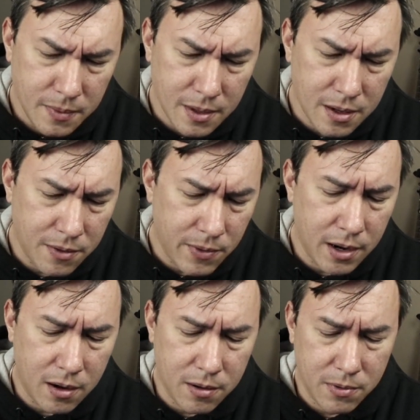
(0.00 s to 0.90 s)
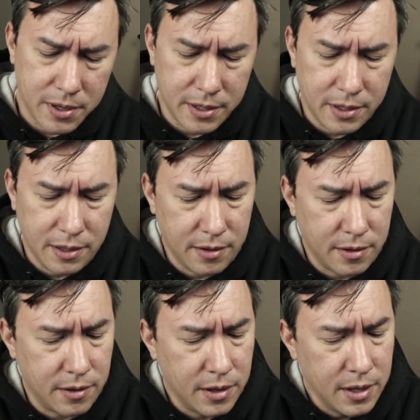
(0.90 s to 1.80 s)
great artwork in
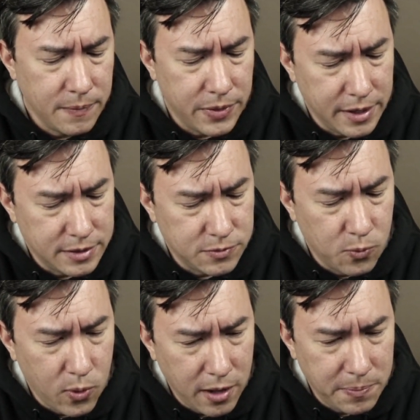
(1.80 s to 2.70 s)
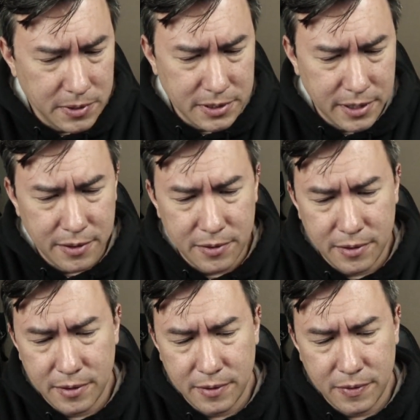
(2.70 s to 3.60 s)
here. It's well put together.